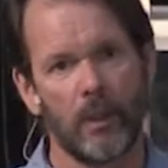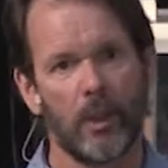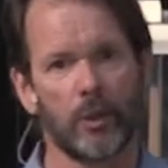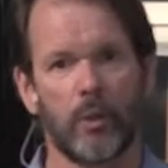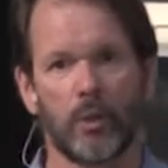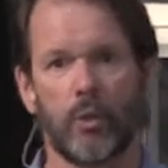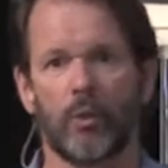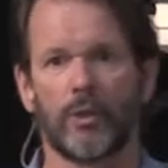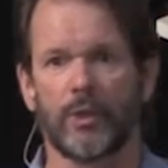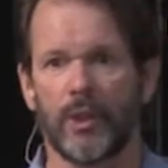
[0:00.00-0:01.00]
Here's what the
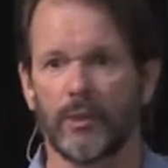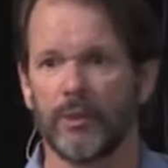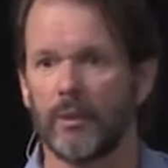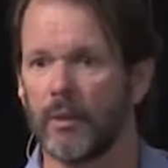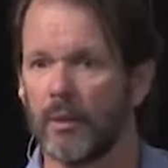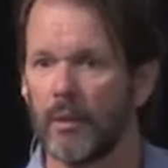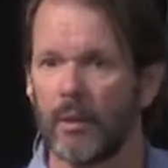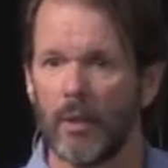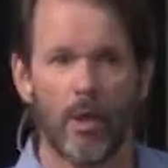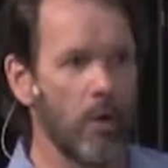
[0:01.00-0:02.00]
Lord says.
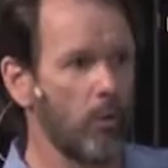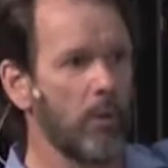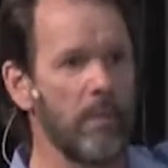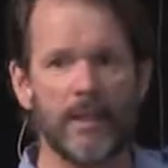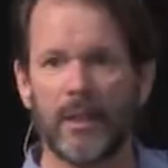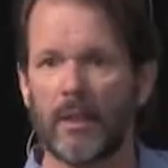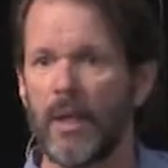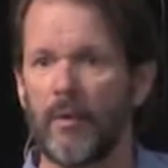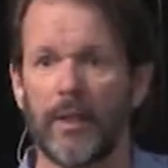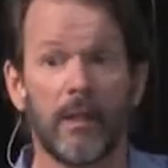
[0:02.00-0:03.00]
One man
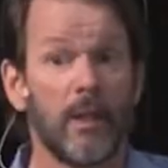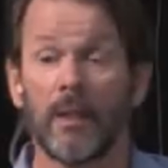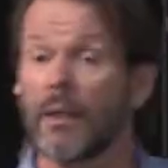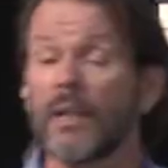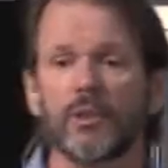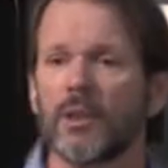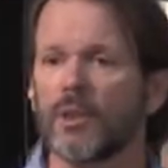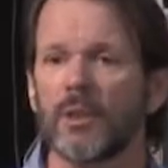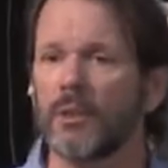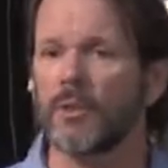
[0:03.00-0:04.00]
declaring. God says
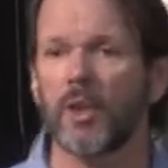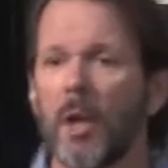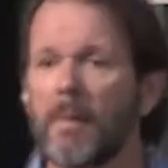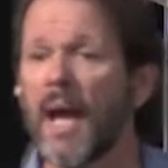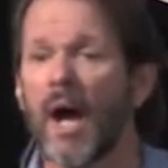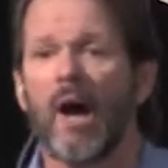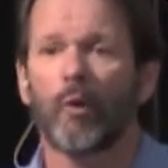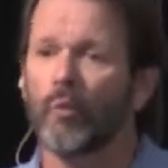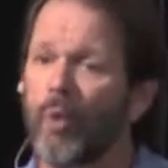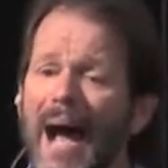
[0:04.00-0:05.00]
to Jeremiah,
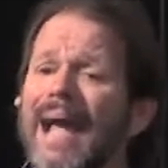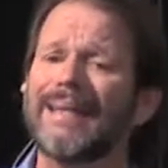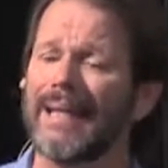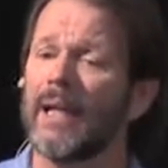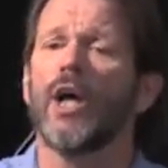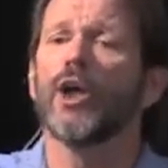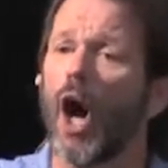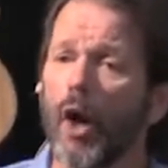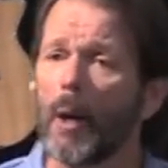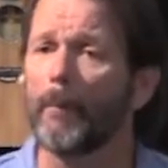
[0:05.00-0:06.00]
write the,
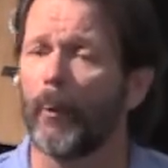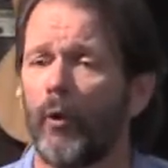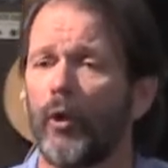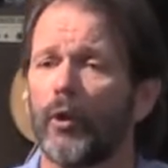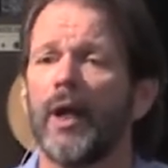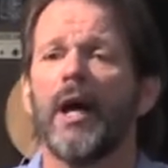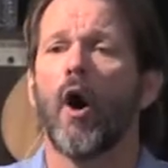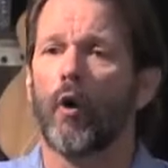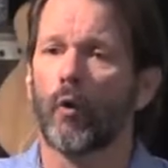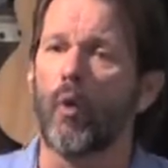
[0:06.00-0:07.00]
go to Baruch.
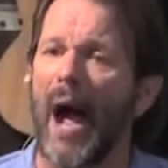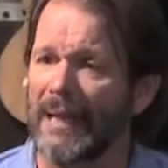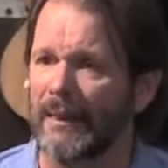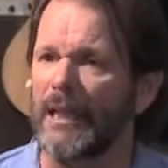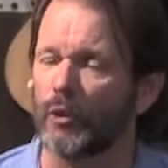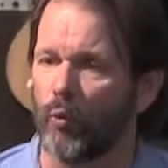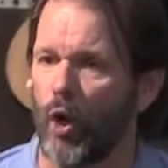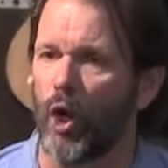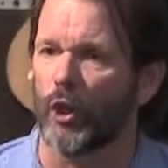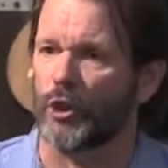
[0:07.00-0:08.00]
Write these
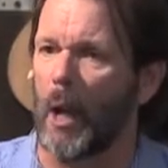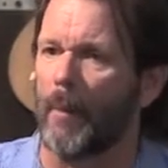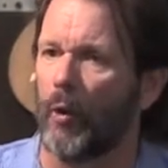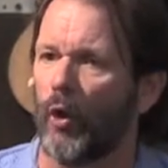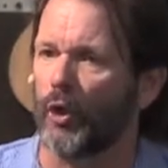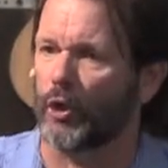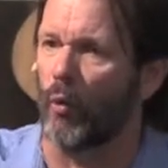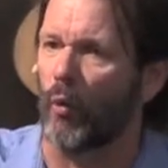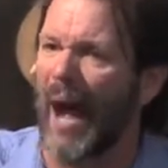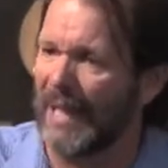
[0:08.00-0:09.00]
words. Tell Baruch to
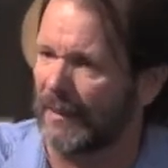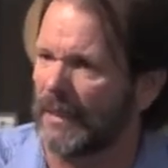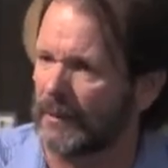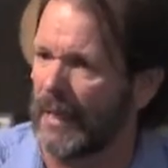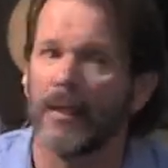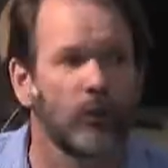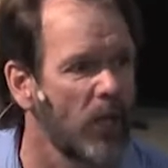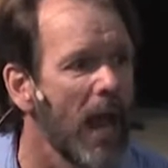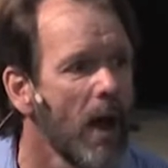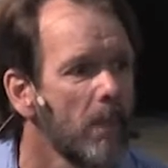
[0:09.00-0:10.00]
write these things
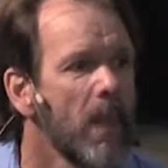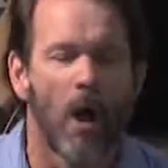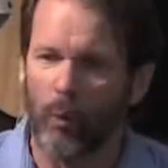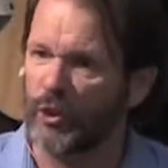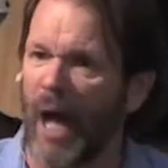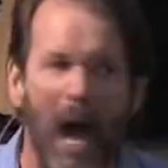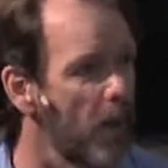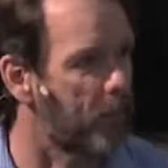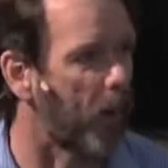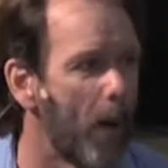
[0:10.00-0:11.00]
down, which
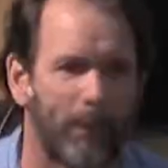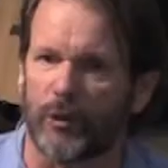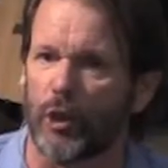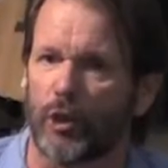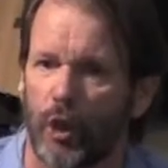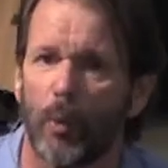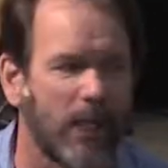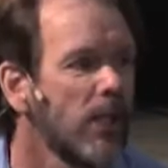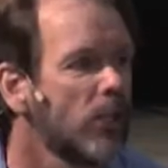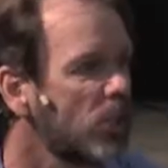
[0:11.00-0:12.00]
I purpose to do
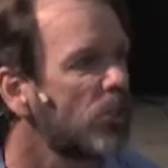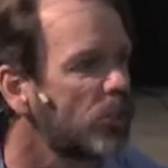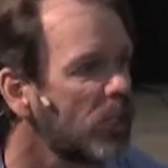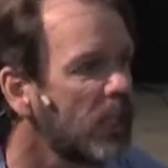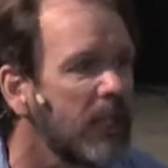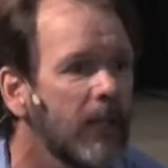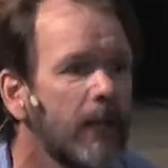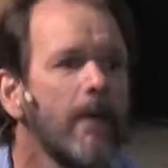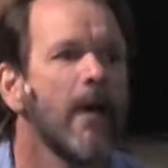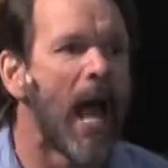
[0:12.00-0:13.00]
against this city
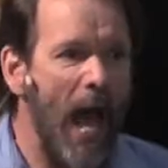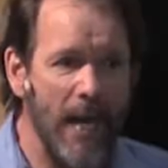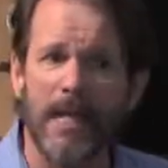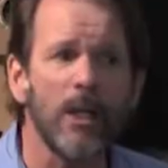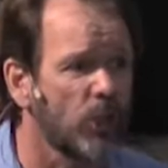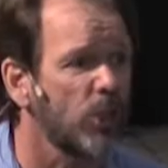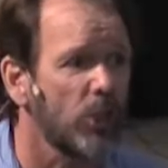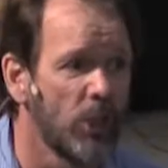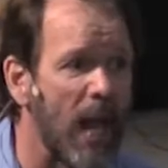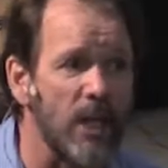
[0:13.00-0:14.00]
and against
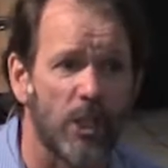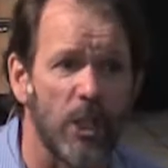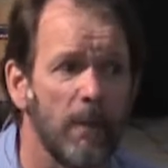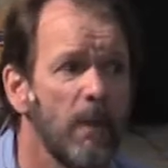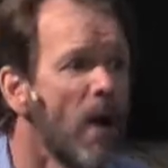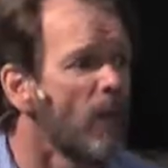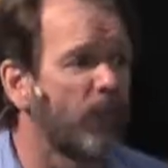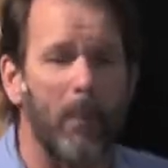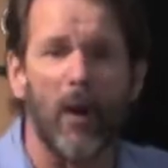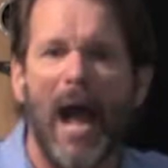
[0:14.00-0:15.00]
this nation.
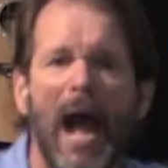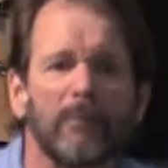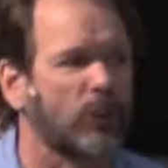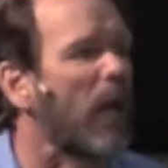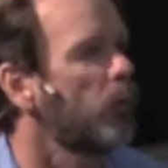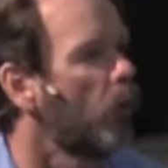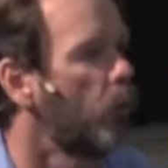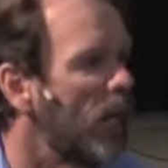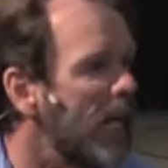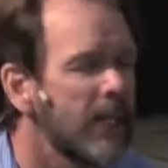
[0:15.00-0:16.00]
For perhaps they will
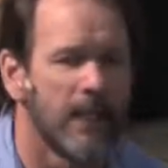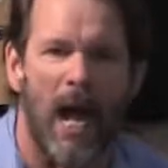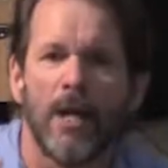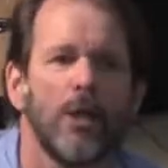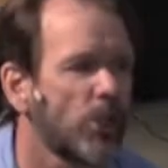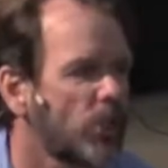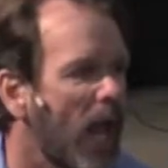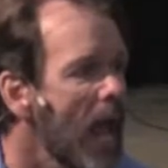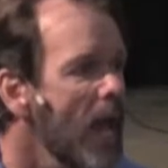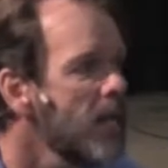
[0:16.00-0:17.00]
read and
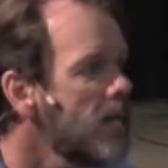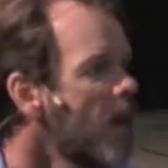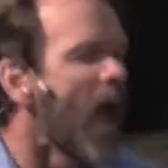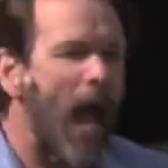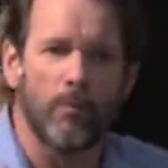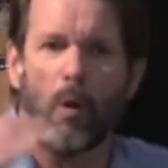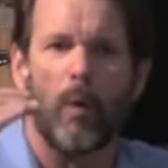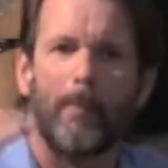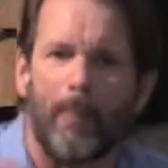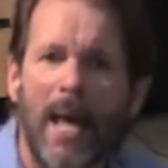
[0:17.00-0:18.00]
understand and will
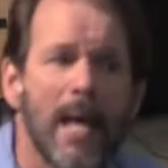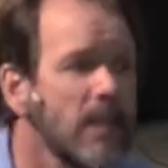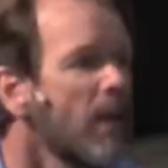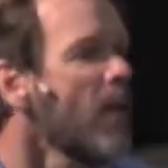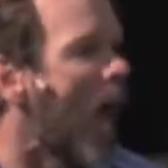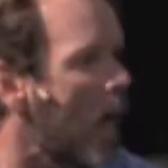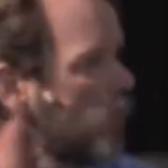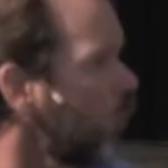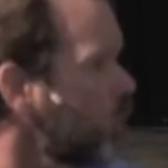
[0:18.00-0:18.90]
repent and will